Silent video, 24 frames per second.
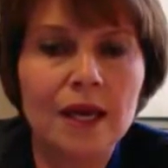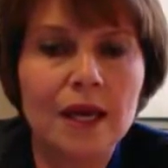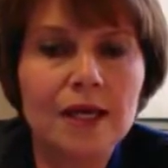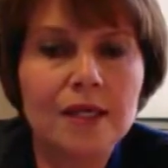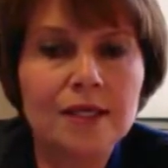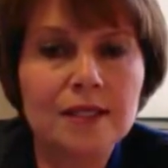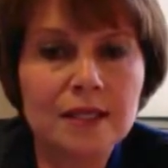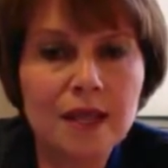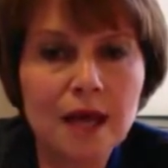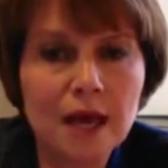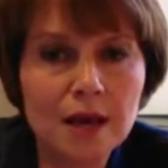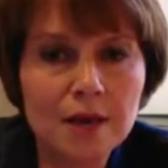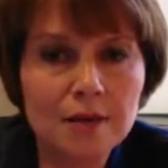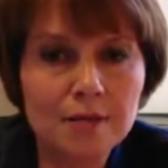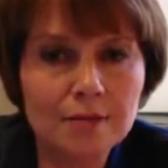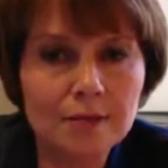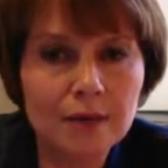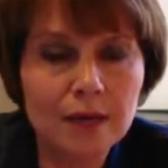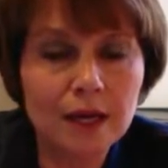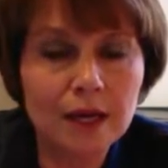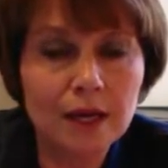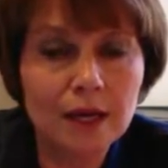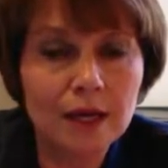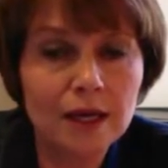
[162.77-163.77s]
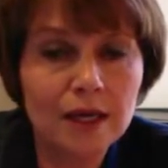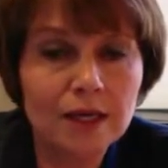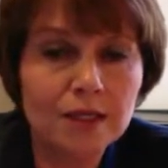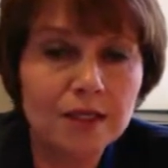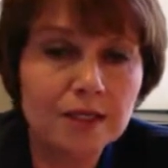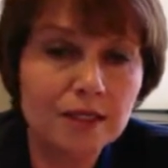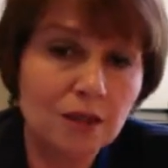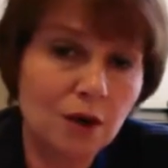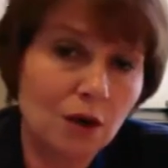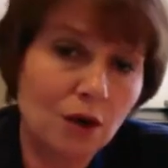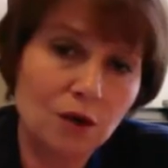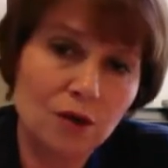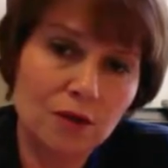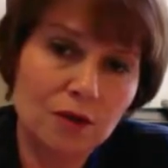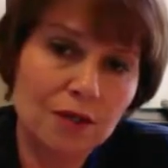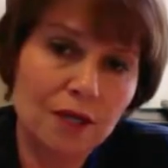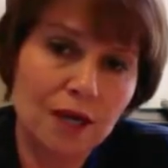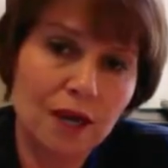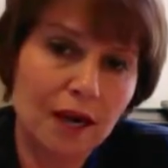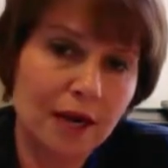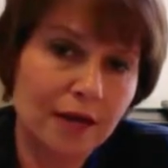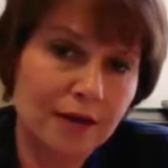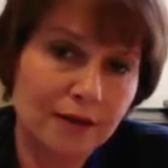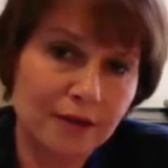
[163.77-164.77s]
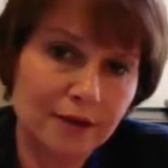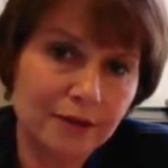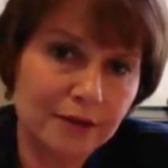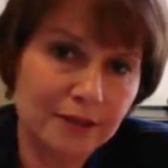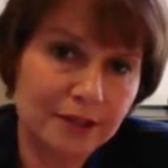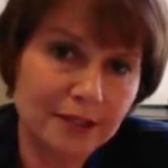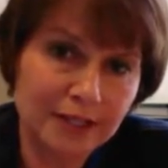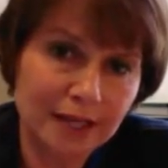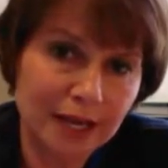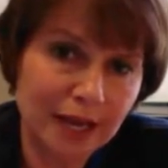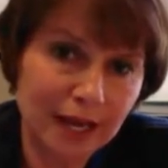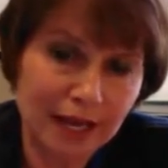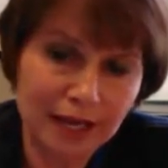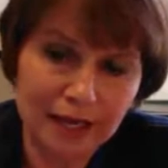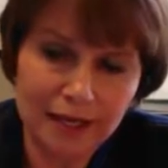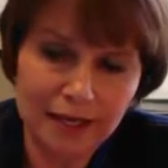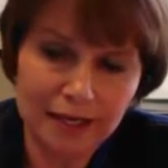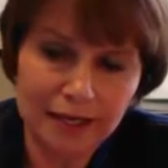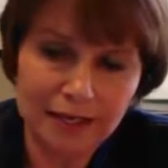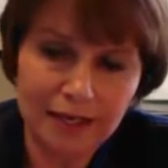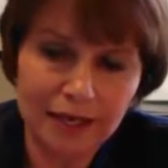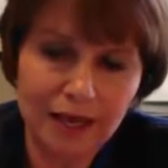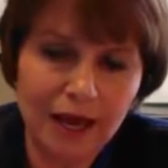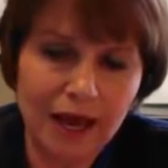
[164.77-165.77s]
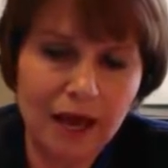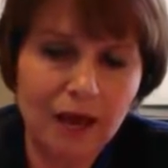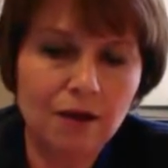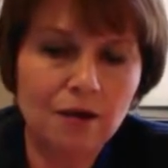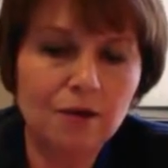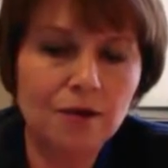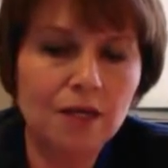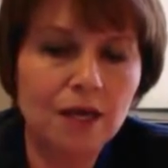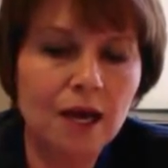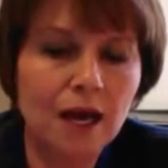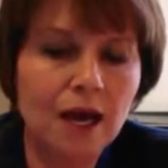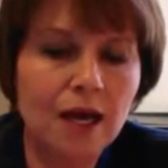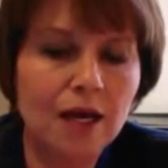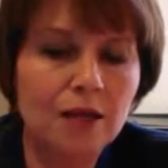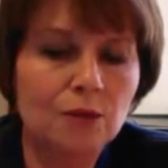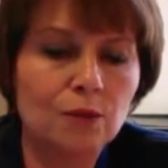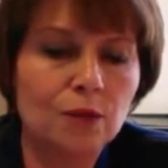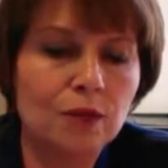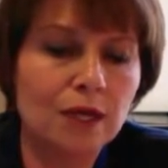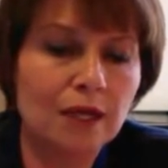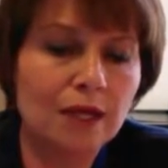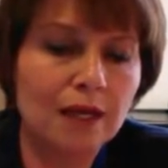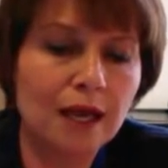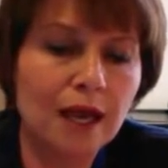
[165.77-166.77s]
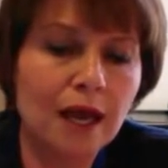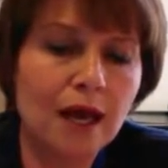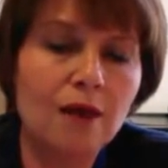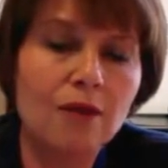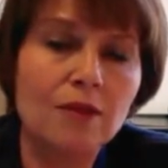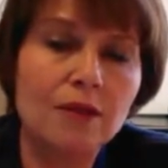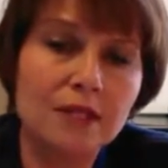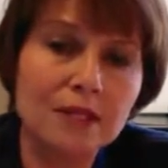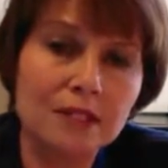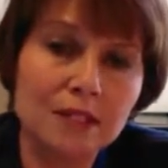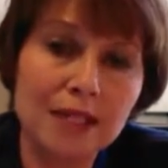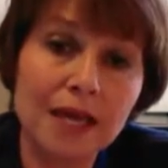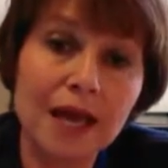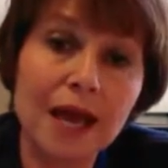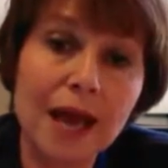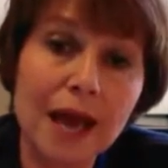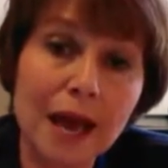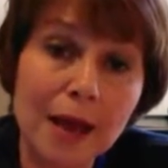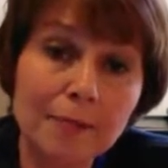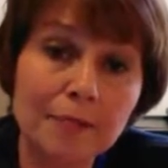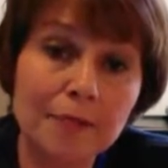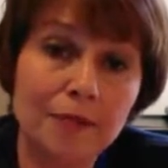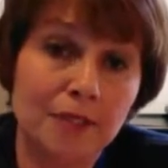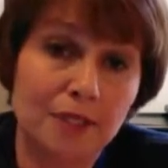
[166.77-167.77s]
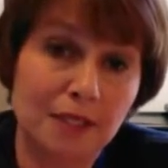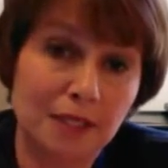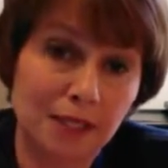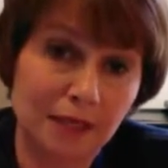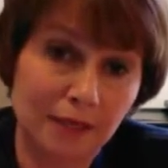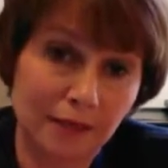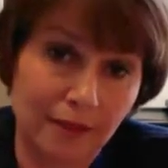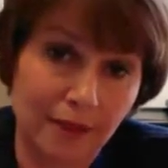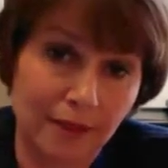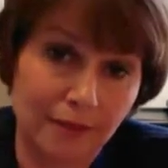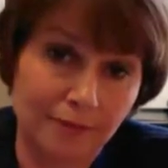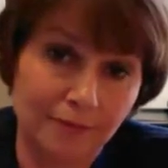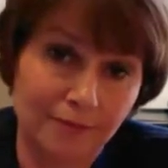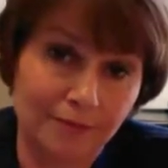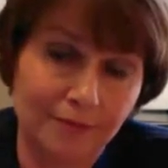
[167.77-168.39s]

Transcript: Some don't understand how God would allow this to happen to them.